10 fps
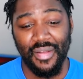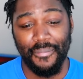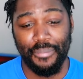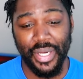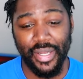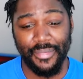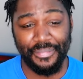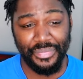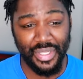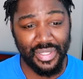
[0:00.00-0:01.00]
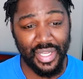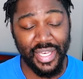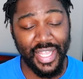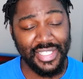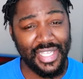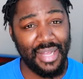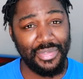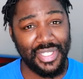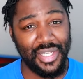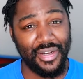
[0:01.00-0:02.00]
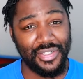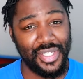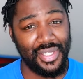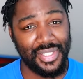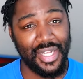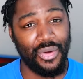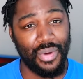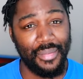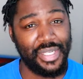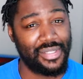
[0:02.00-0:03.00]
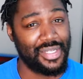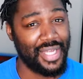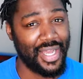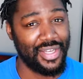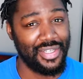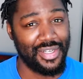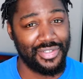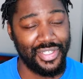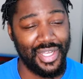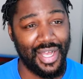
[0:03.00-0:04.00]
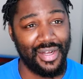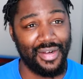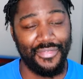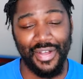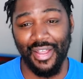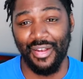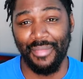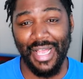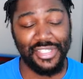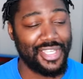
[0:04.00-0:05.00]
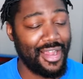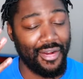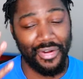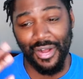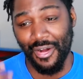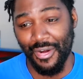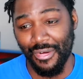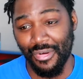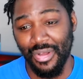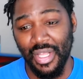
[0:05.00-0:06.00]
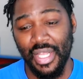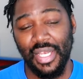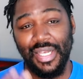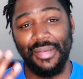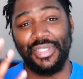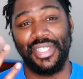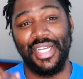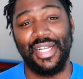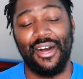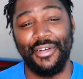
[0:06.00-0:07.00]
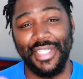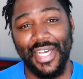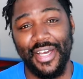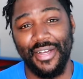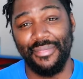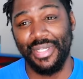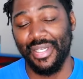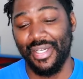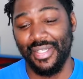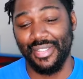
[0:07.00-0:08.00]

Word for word: but the next time we see her, she looks like a woman of the night. You know, she got her fucking mascara on, lipstick all done up good